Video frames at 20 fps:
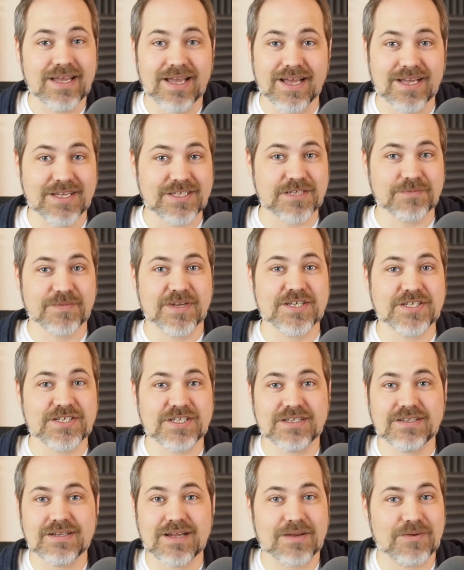
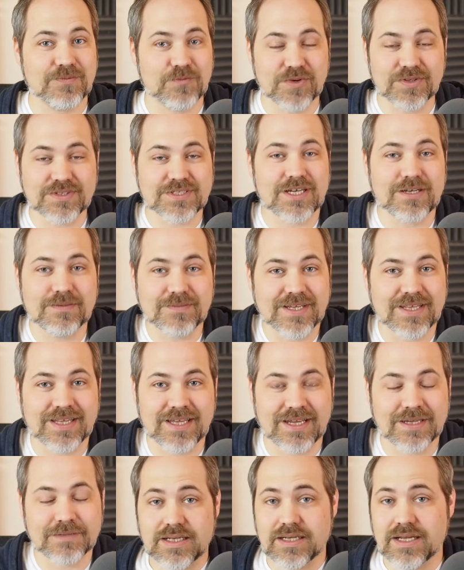Estimation will tell me
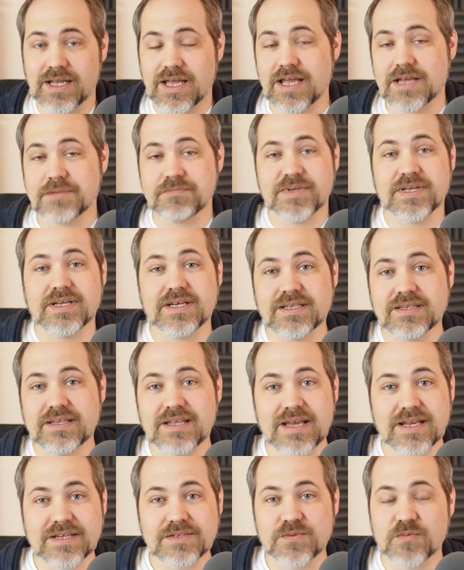that. And beyond
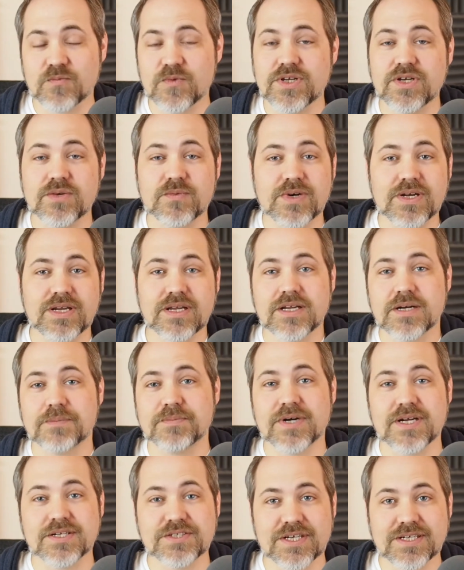that, when you're working on a
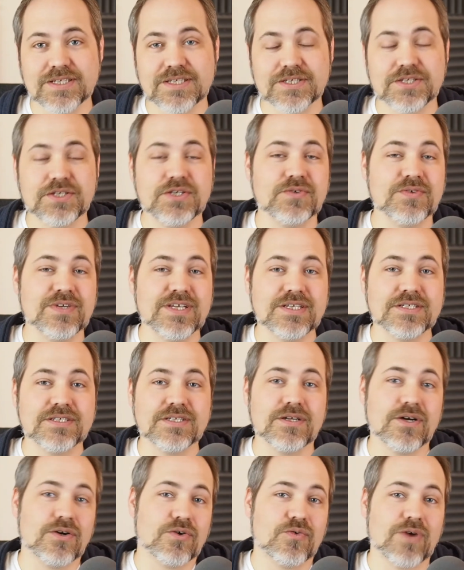project, you need to
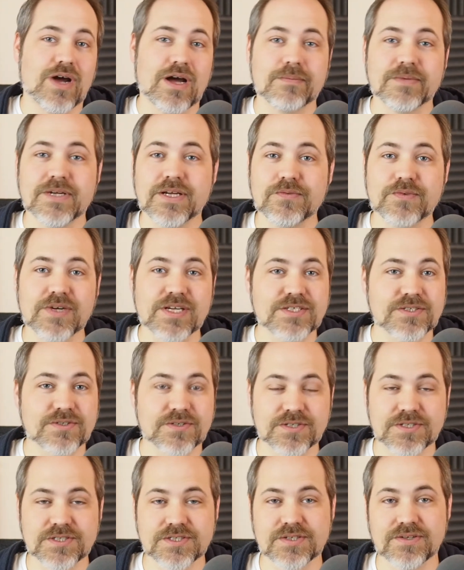know how many
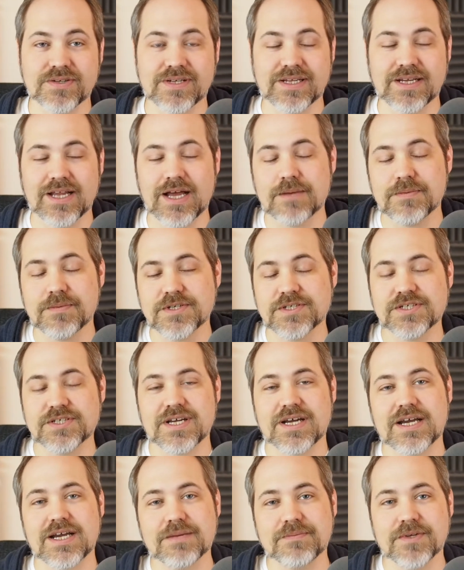resources you need, how much
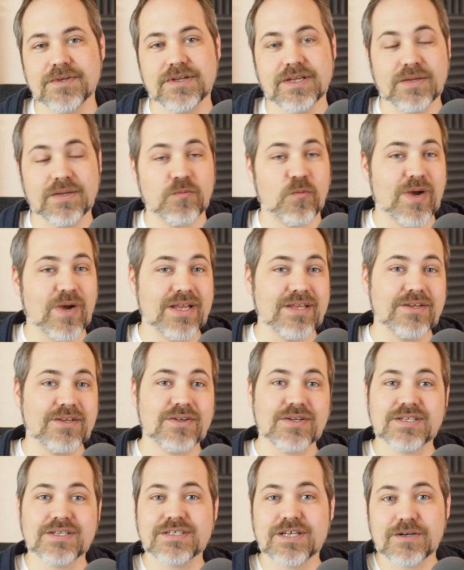time you need, when you
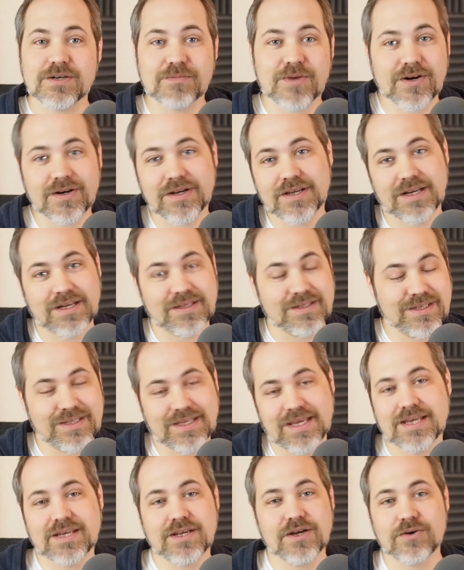can tell marketing that
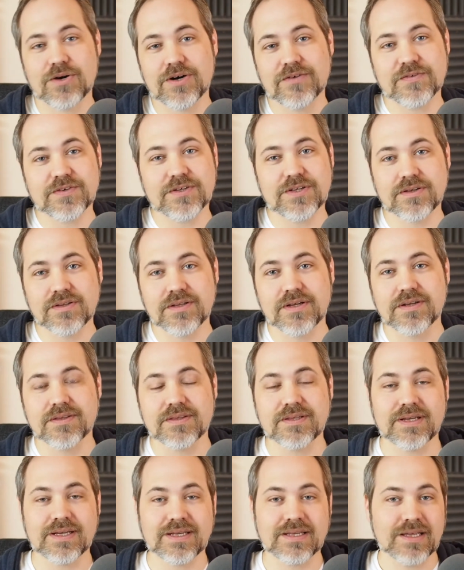they can go off and do their
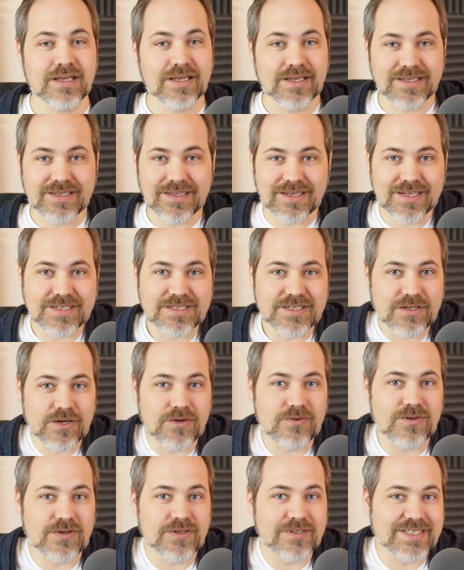thing. You need to
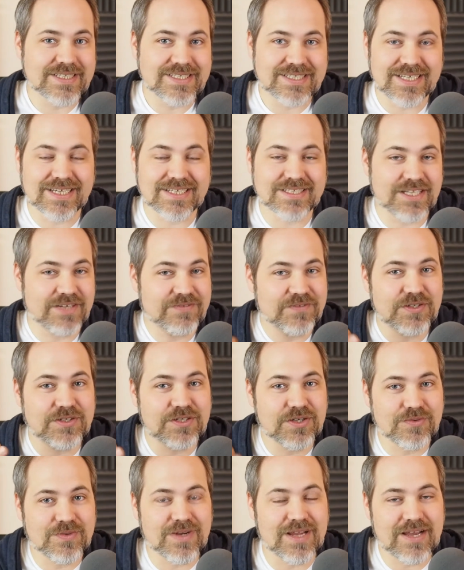know all these things, and if you
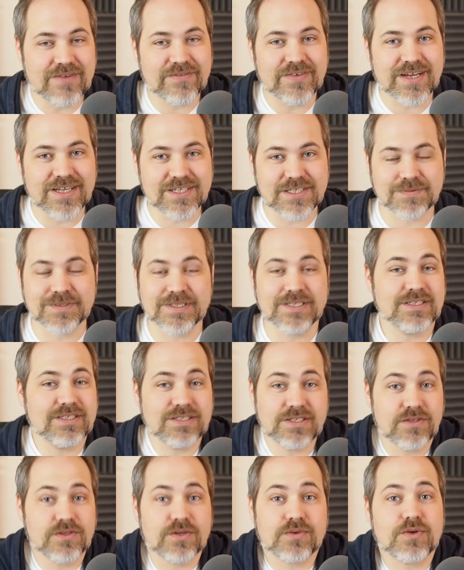don't have an estimate,
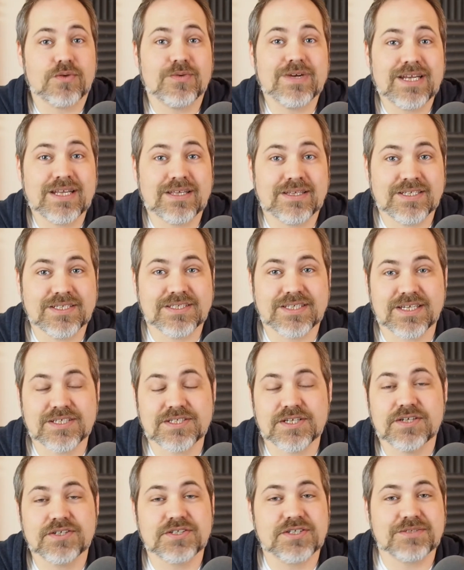you don't know any of these things,
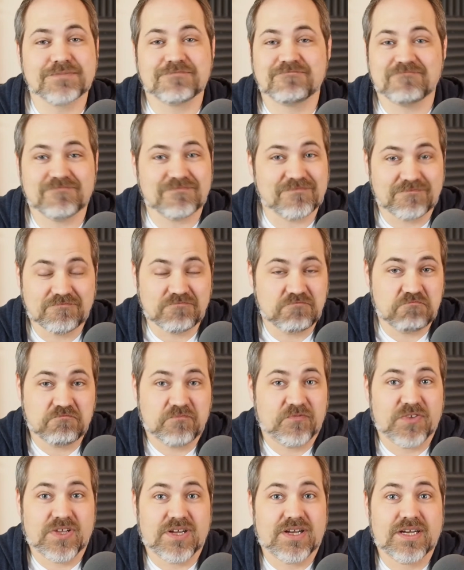and you're just
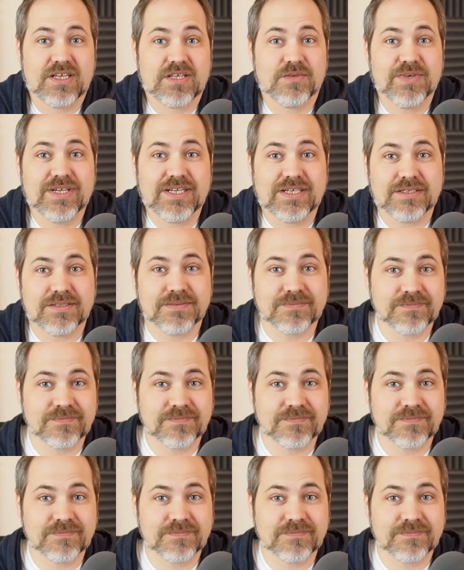flying in the wind.